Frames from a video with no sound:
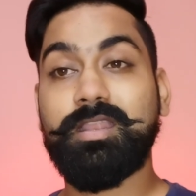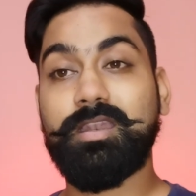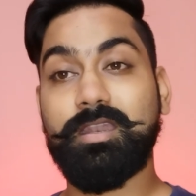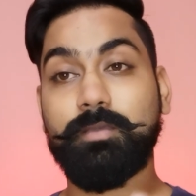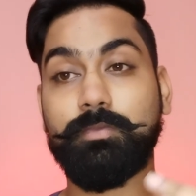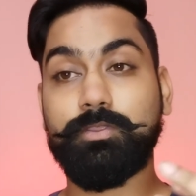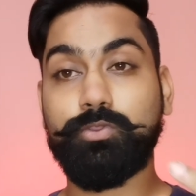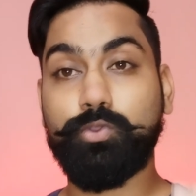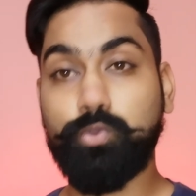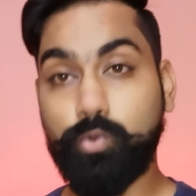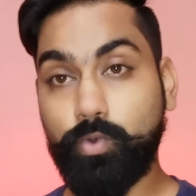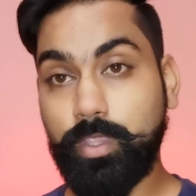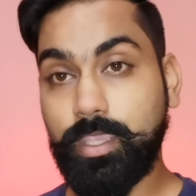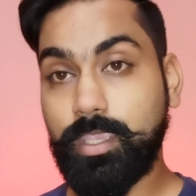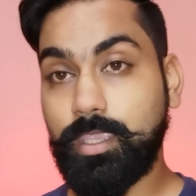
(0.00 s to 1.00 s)
Number
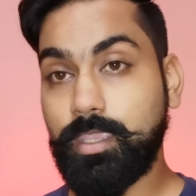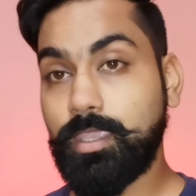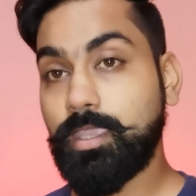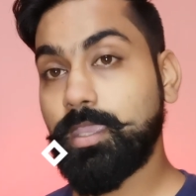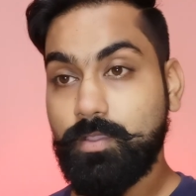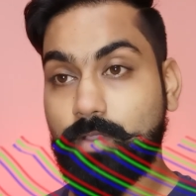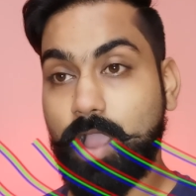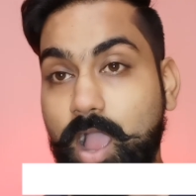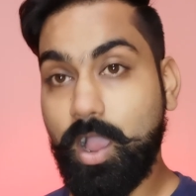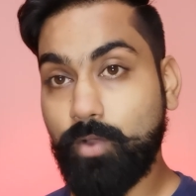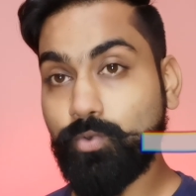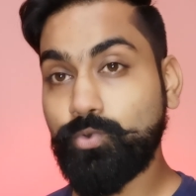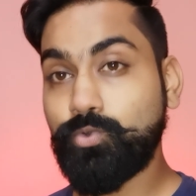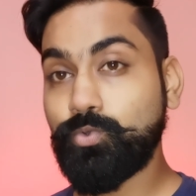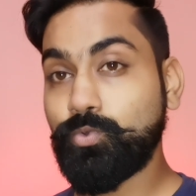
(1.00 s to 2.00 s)
three,
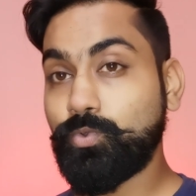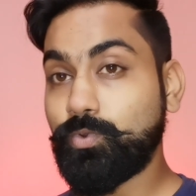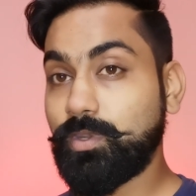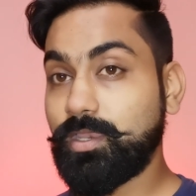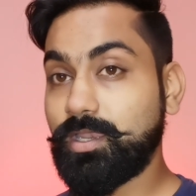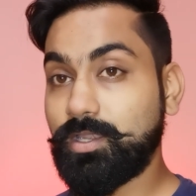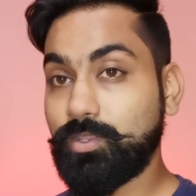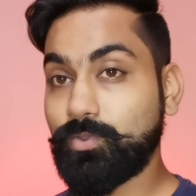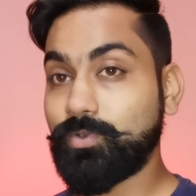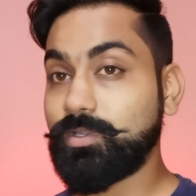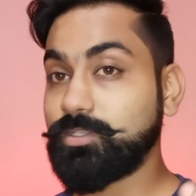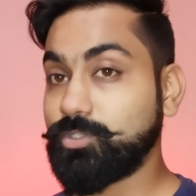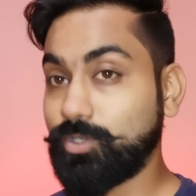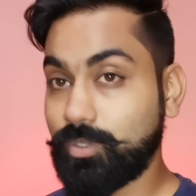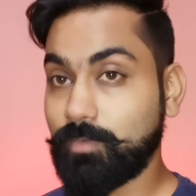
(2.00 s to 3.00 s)
how to create your
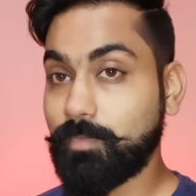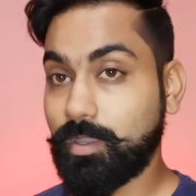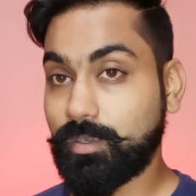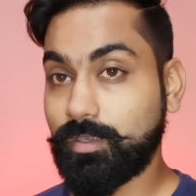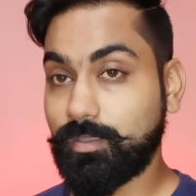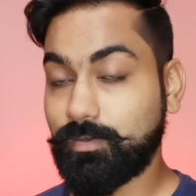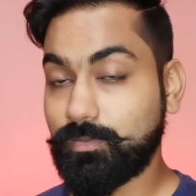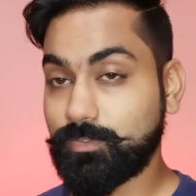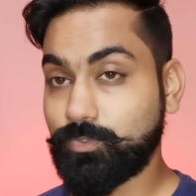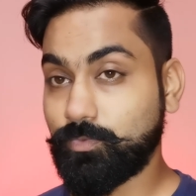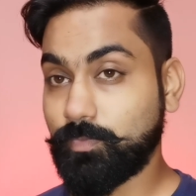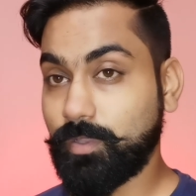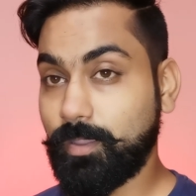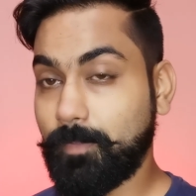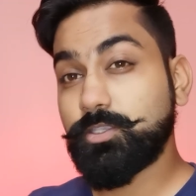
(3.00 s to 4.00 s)
digital marketing
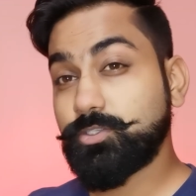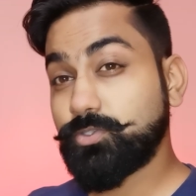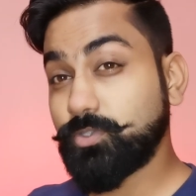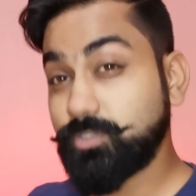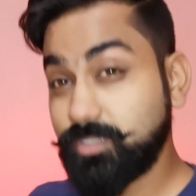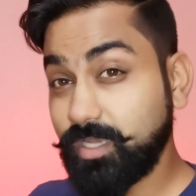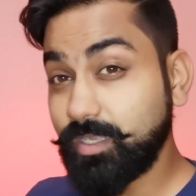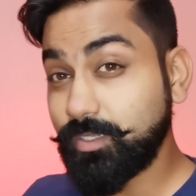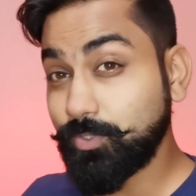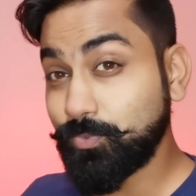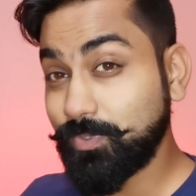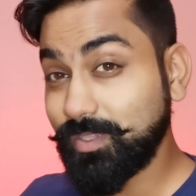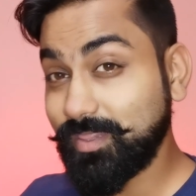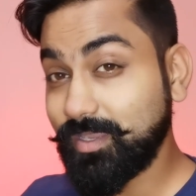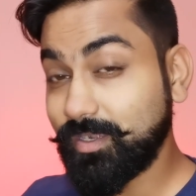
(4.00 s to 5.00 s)
resume. So stay
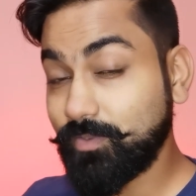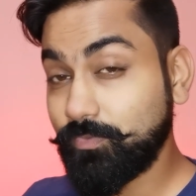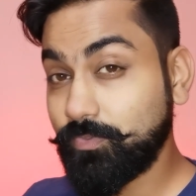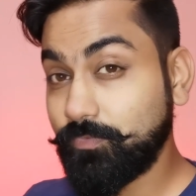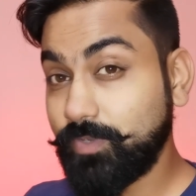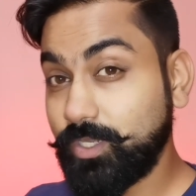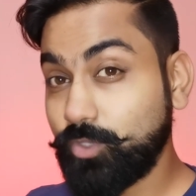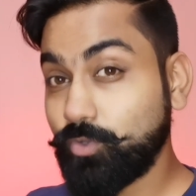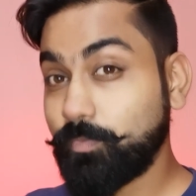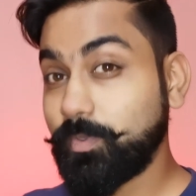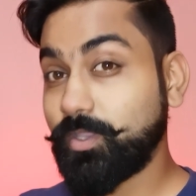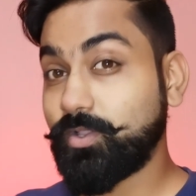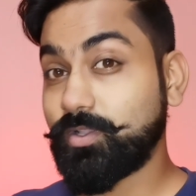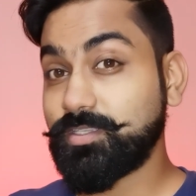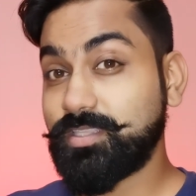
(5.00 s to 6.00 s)
tuned till the end of the video
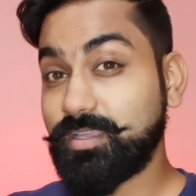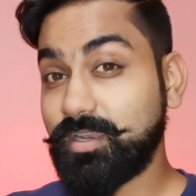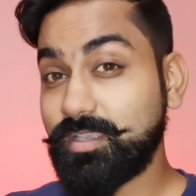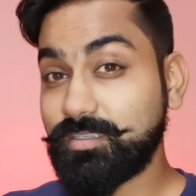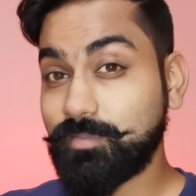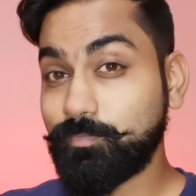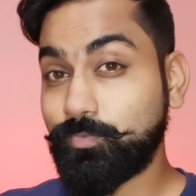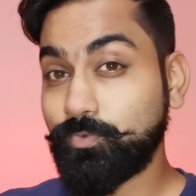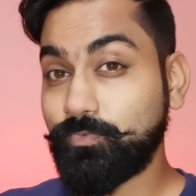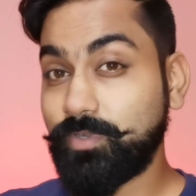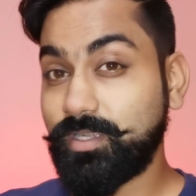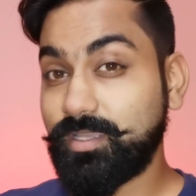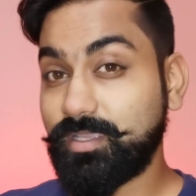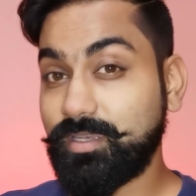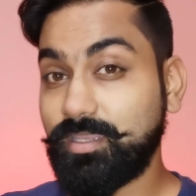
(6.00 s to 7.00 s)
because there are some
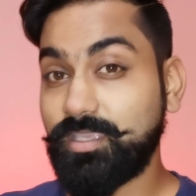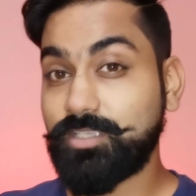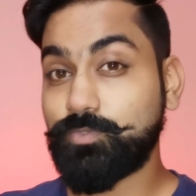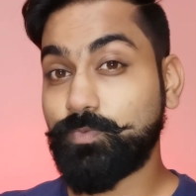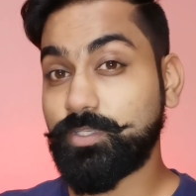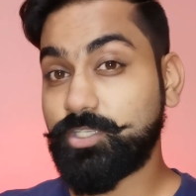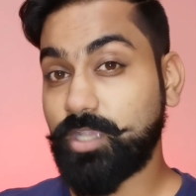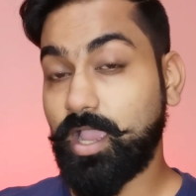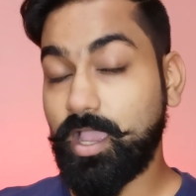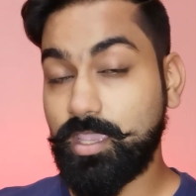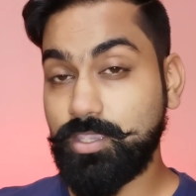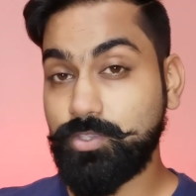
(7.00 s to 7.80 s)
proven techniques which I